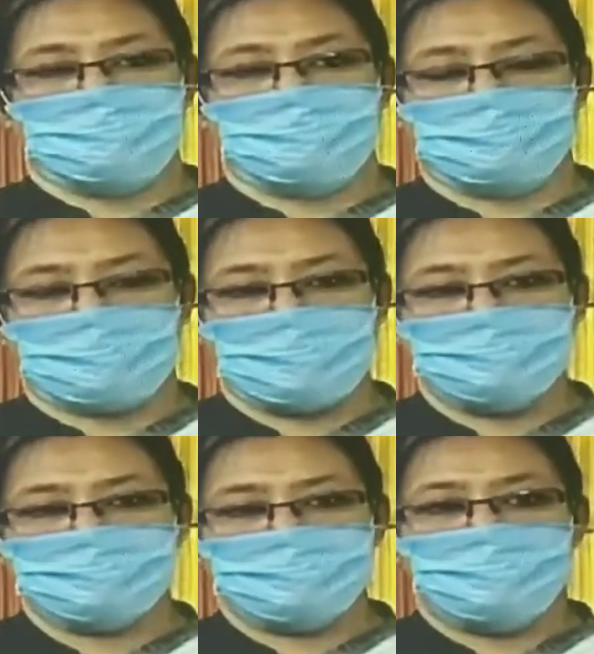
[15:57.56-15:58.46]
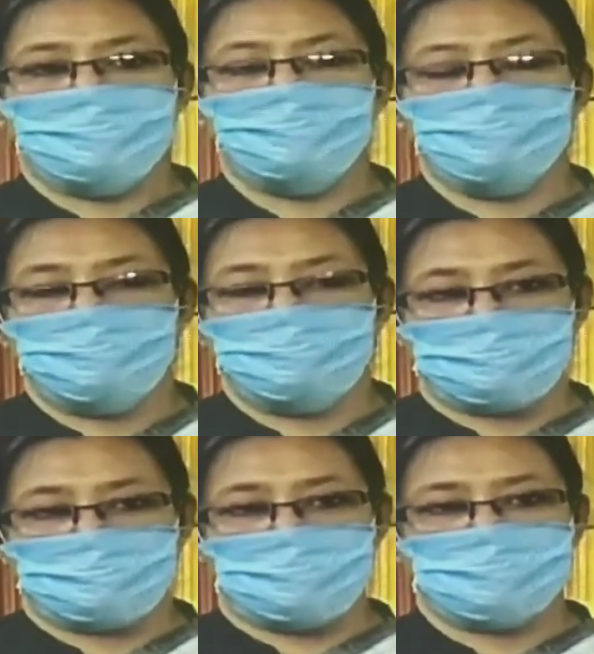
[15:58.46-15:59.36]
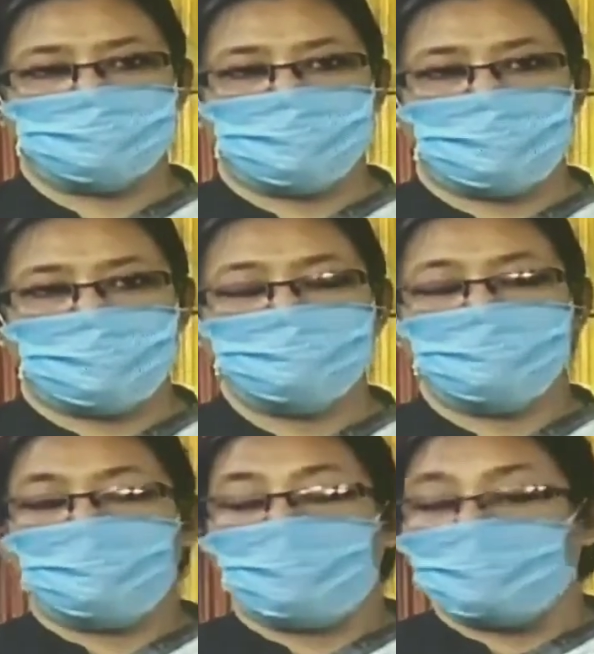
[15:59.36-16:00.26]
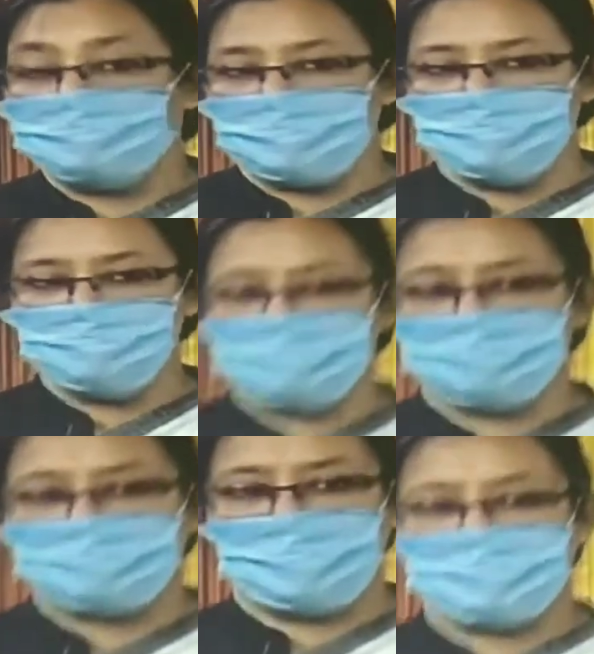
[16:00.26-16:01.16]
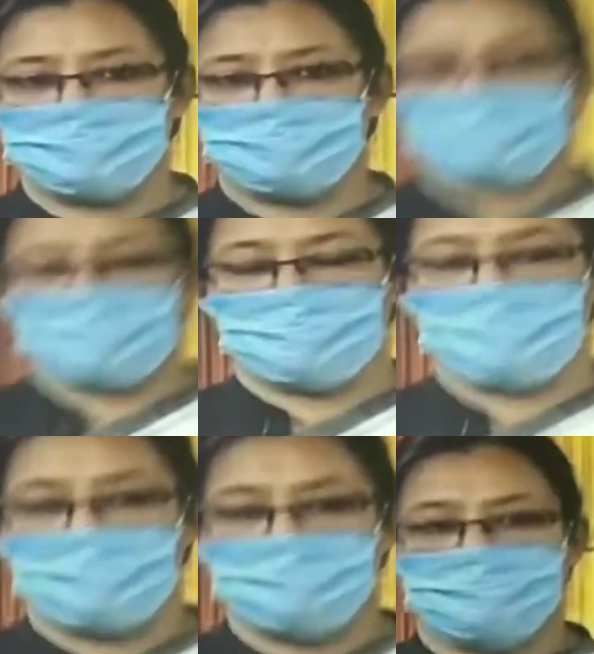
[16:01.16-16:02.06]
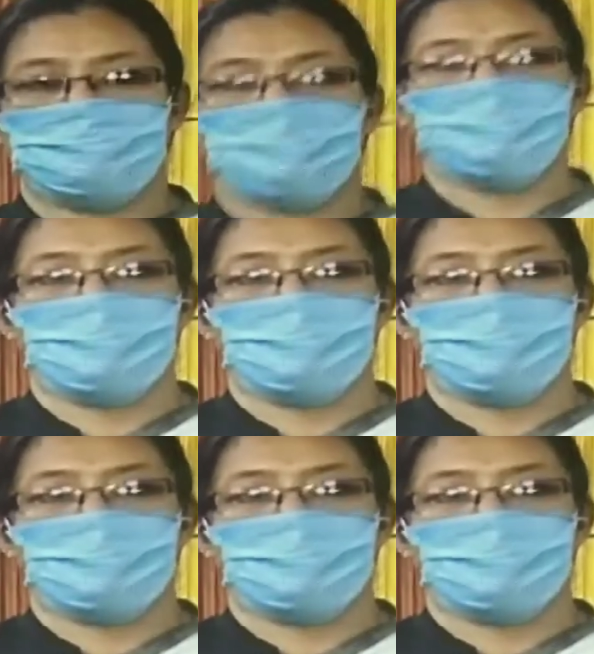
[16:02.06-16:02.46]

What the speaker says: your class, you propose to have a television classroom program for the